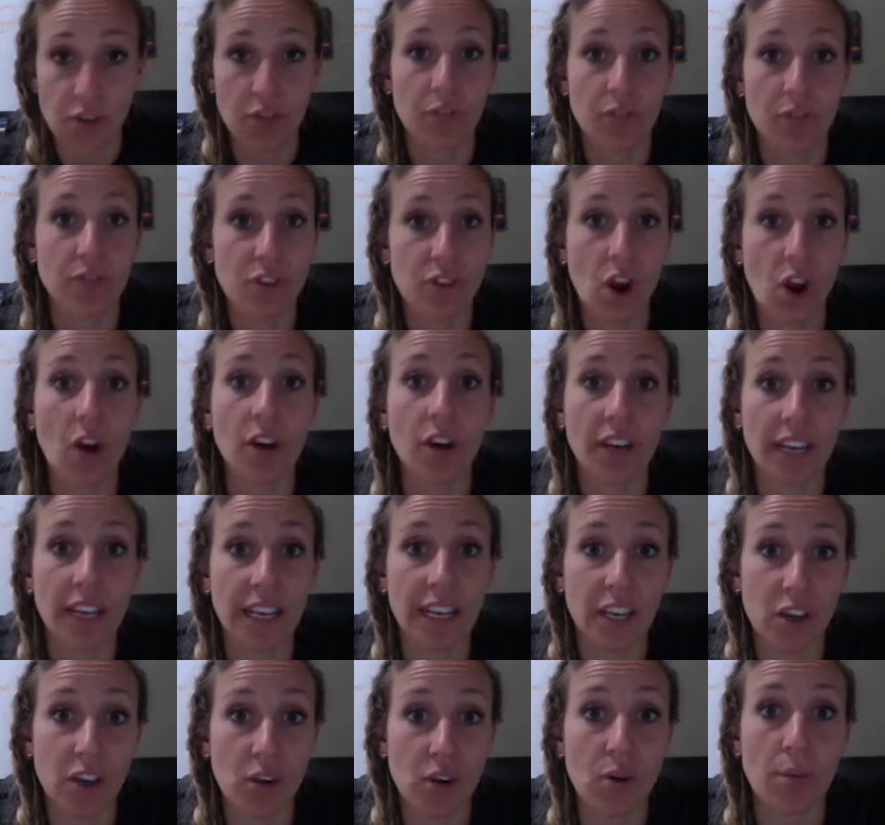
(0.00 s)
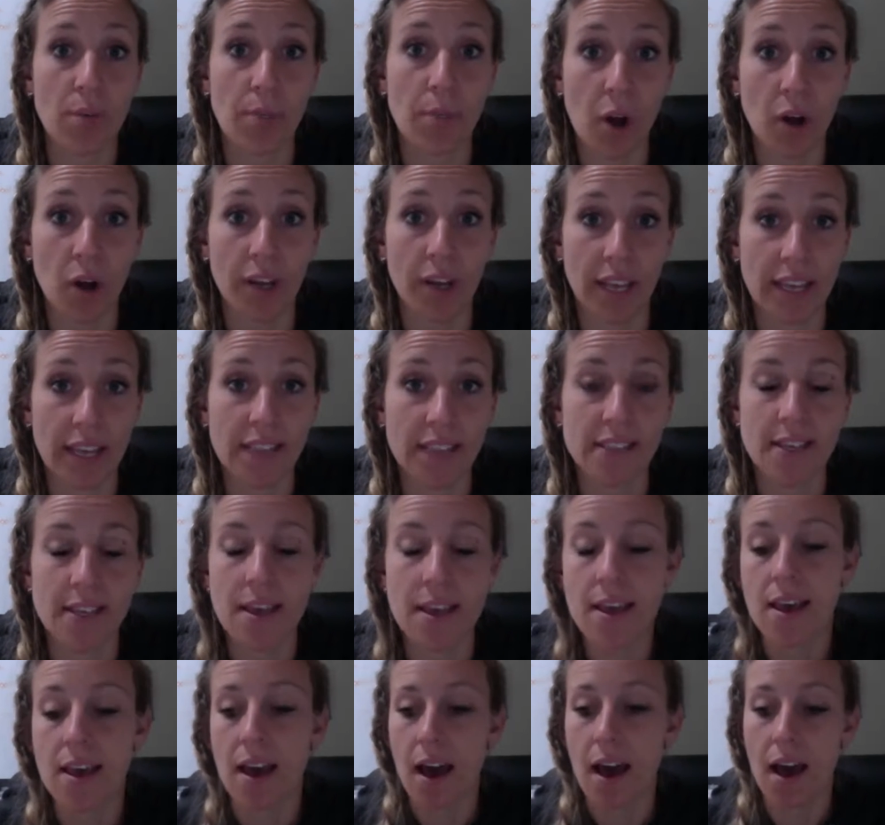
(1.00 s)
targeting your market.
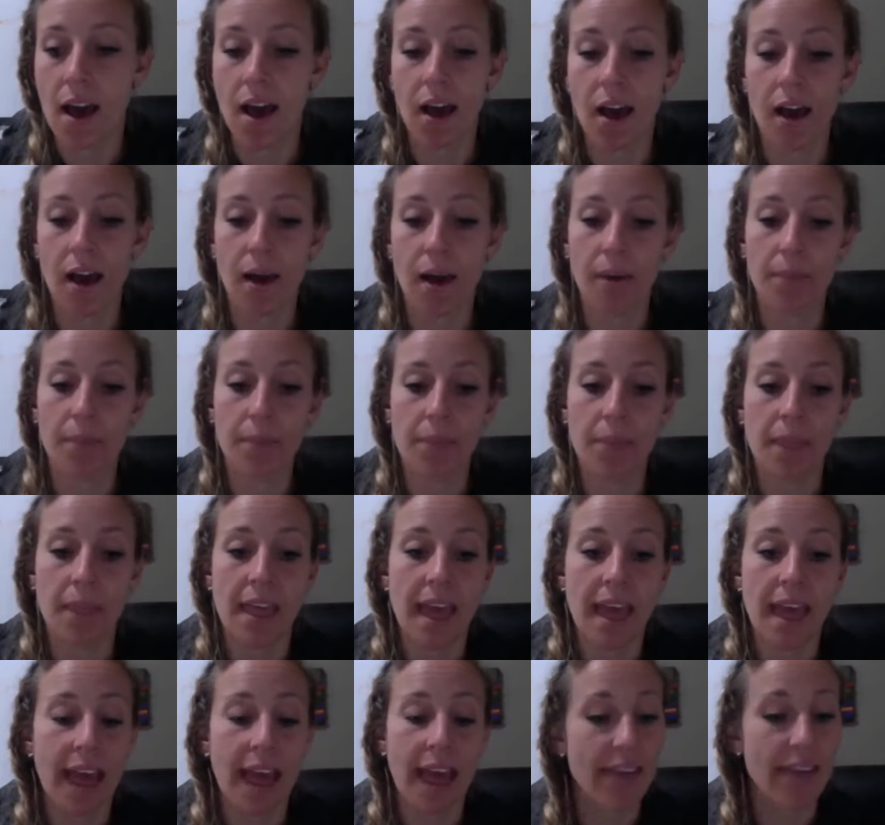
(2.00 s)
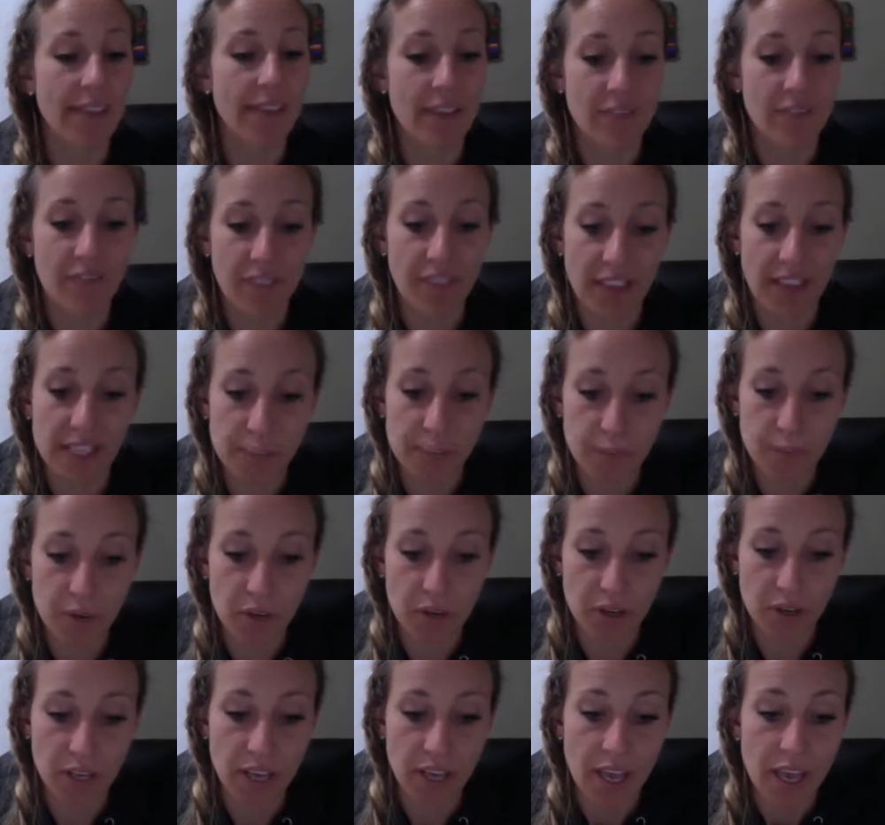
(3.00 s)
And then
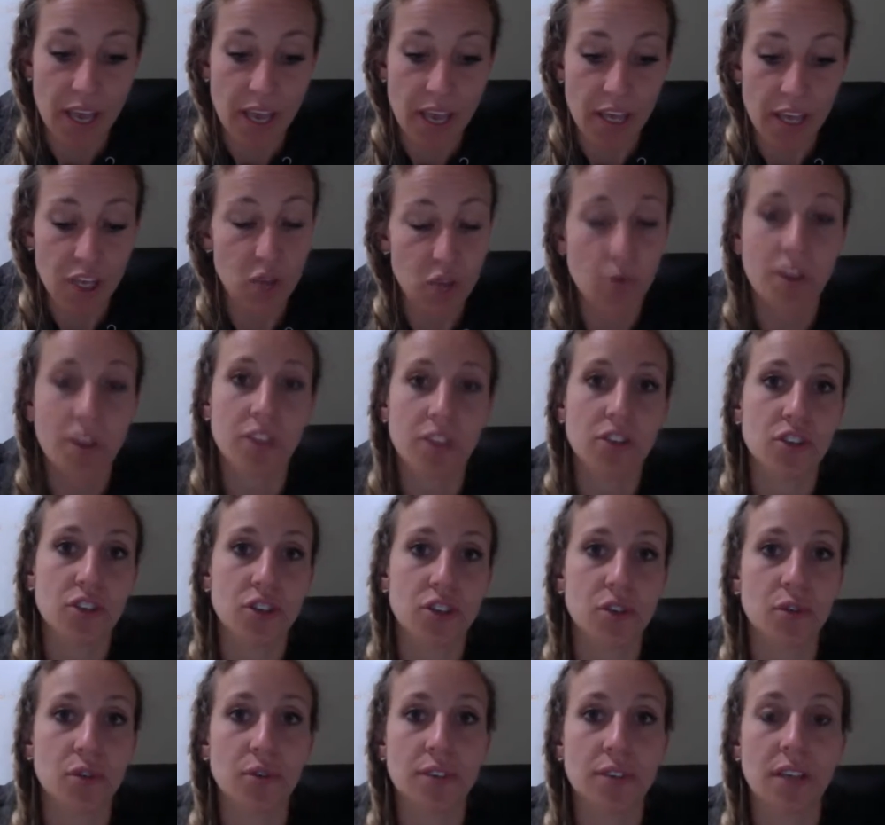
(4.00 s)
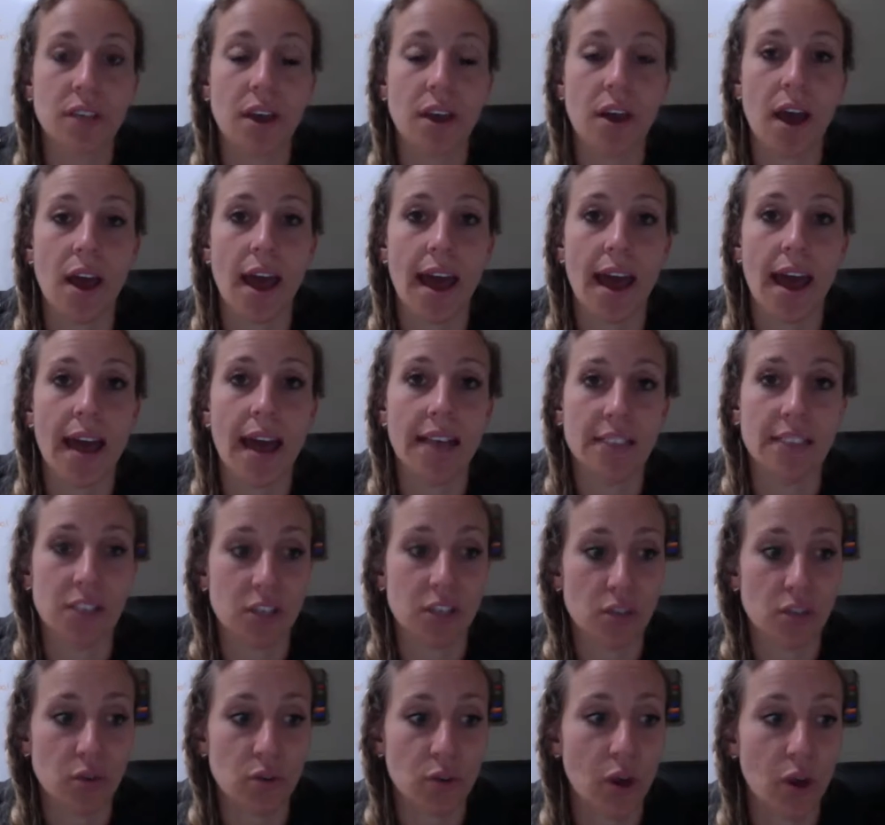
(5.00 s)
Facebook, you can choose as a
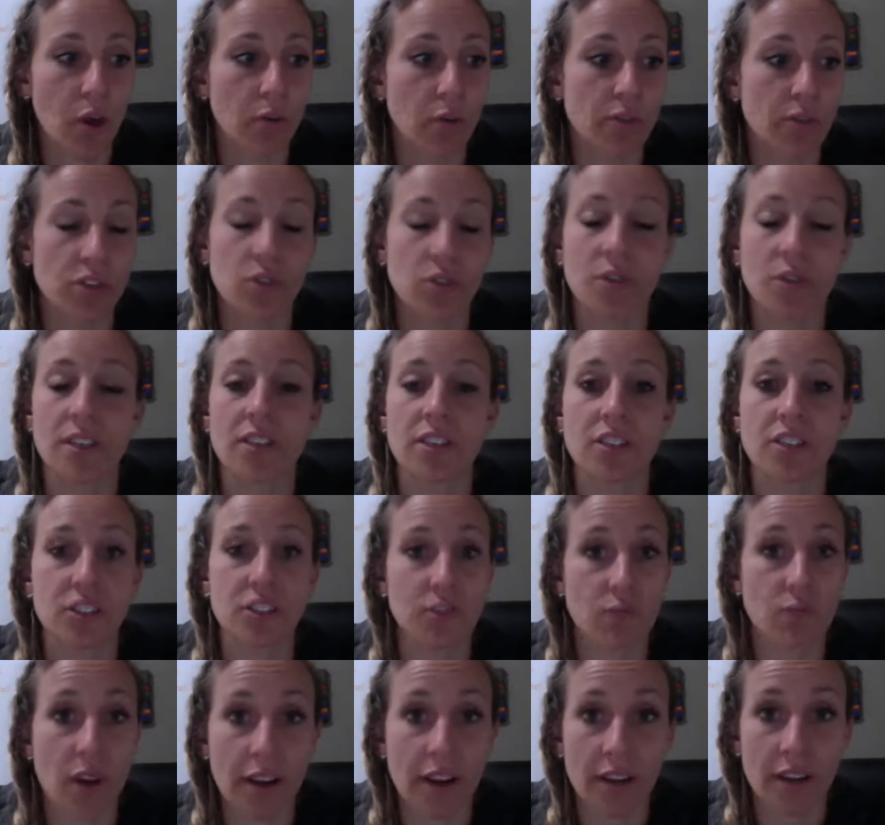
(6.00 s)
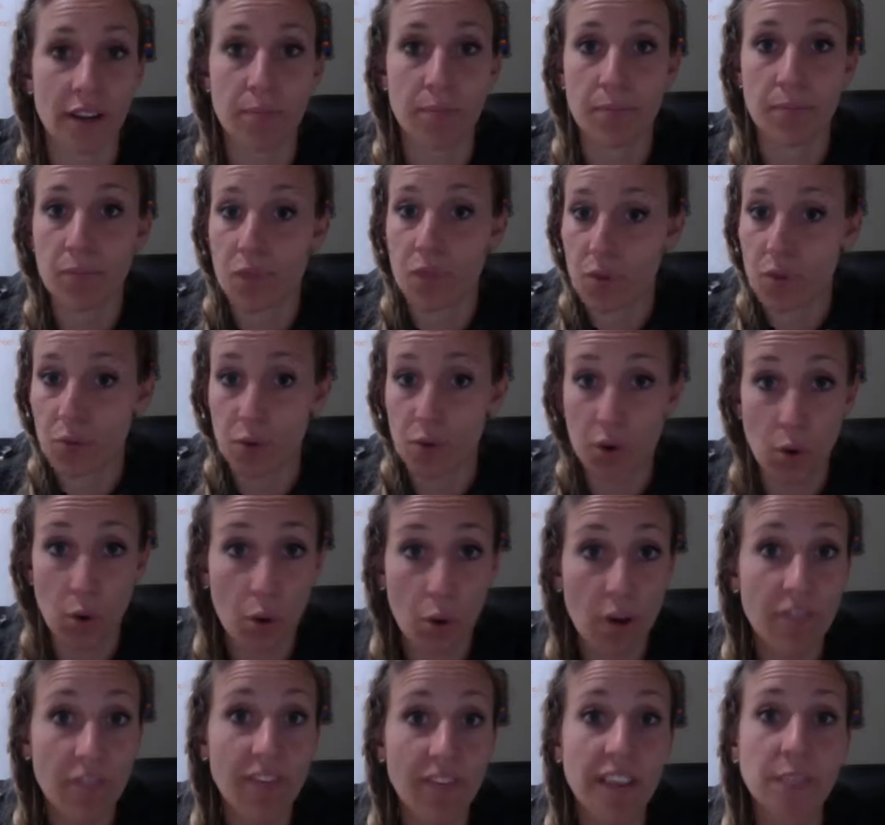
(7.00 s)
new coach, you can just run it through
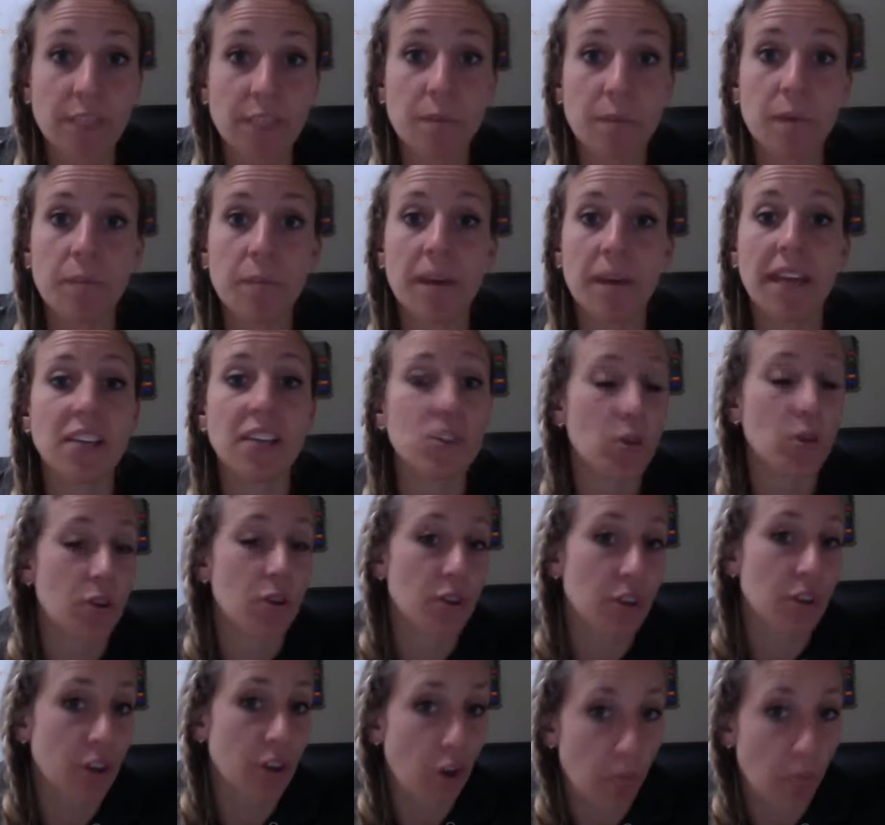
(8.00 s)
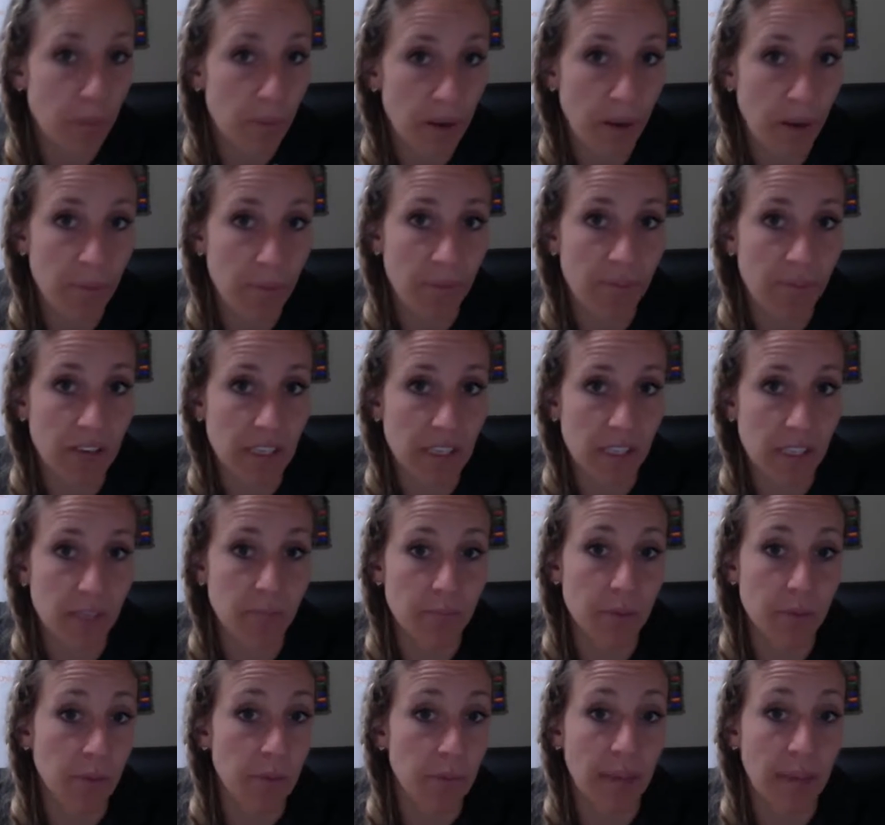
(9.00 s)
your Facebook page, or you can open up a
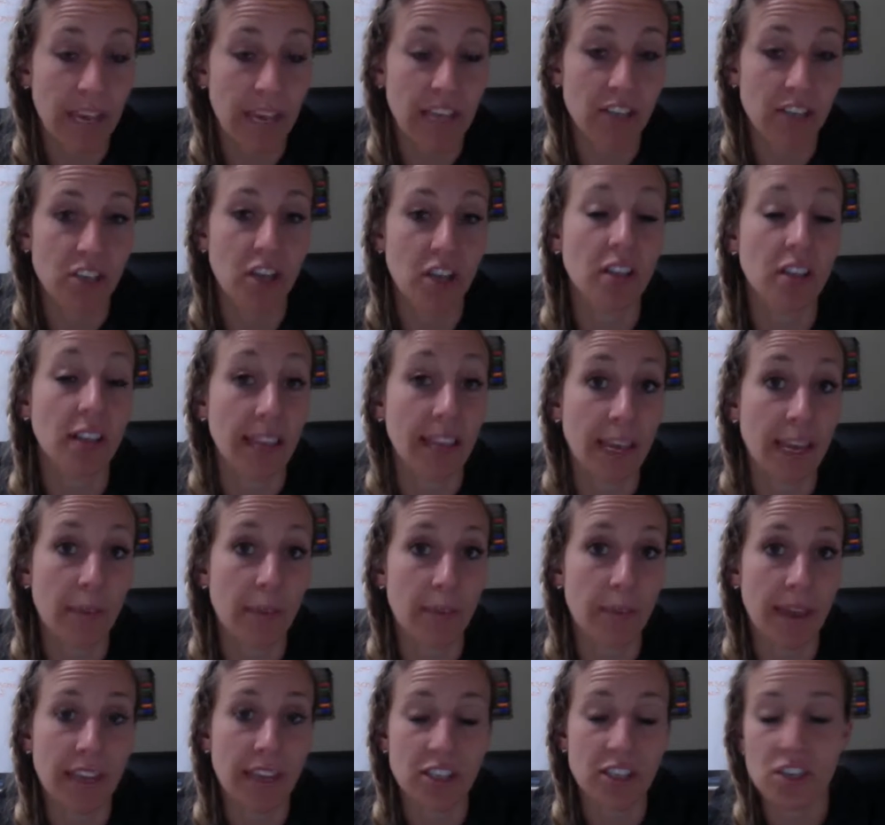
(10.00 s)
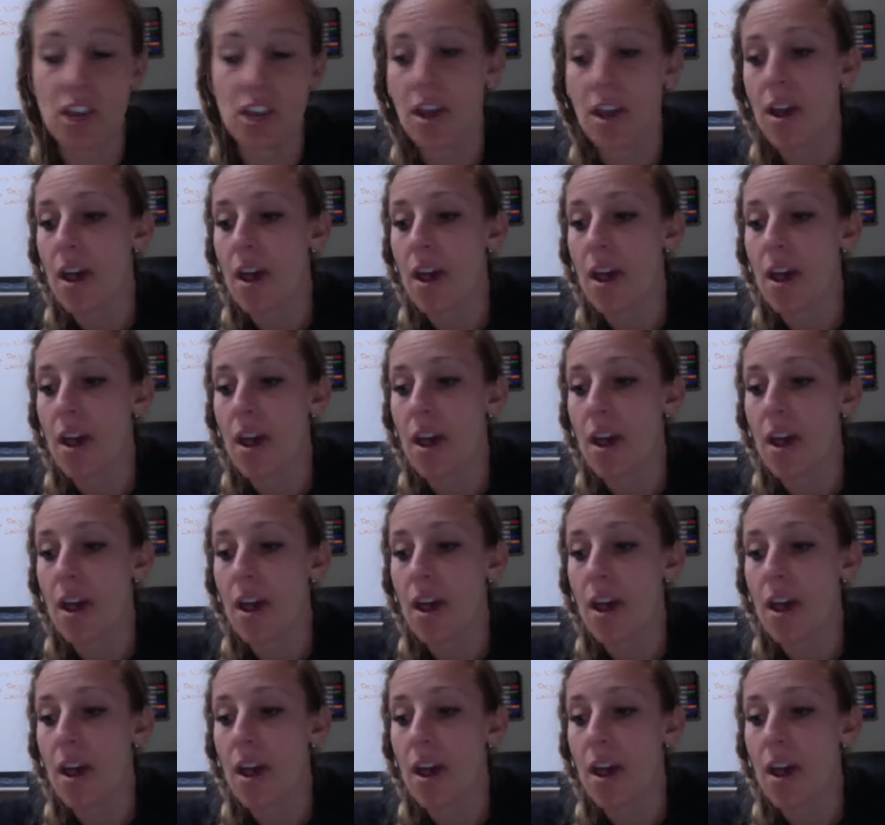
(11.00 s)
Facebook page, a like page.